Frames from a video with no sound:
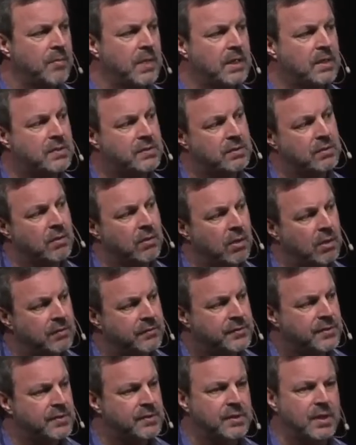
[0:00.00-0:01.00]
makes all
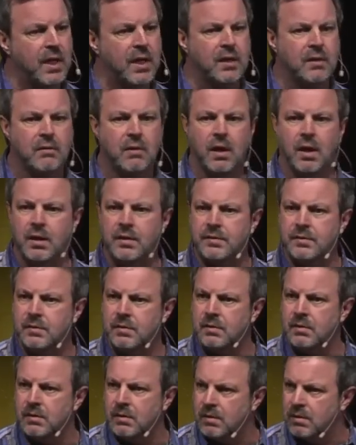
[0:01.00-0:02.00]
of society rise.